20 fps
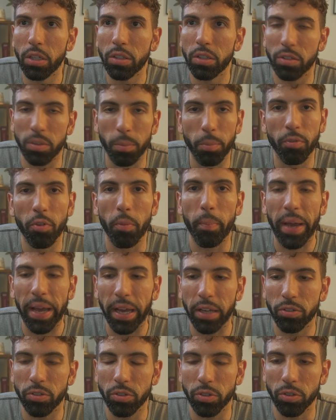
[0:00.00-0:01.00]
some of the
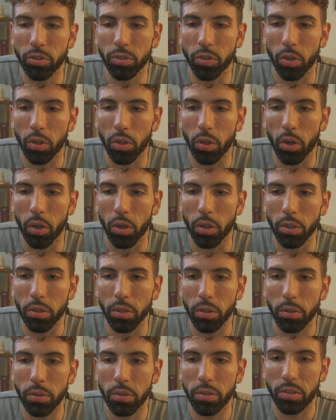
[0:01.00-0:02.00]
pastors are, are
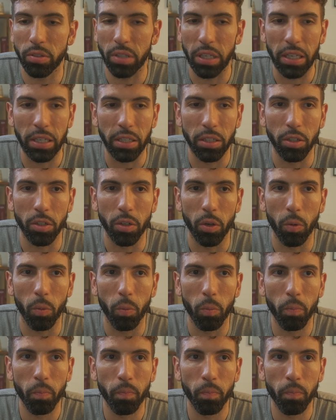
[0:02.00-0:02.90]
saying, you know,